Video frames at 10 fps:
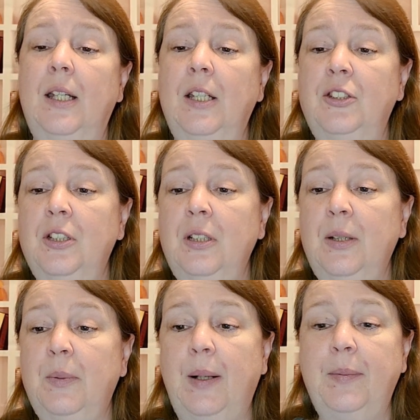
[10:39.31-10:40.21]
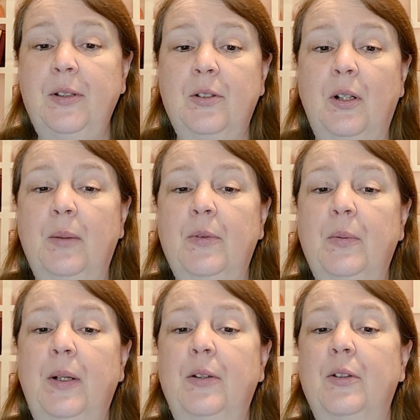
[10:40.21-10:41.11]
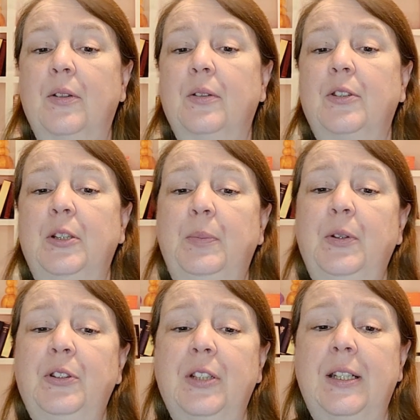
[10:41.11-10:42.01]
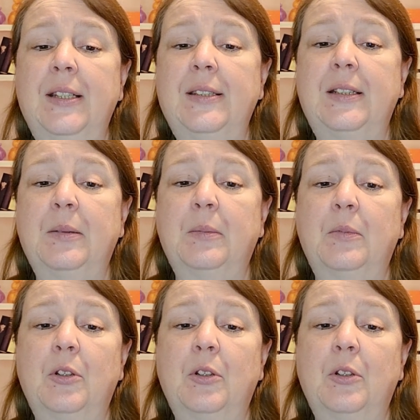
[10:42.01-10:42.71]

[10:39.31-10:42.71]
He gently wrapped his arms around her. She pushed against him.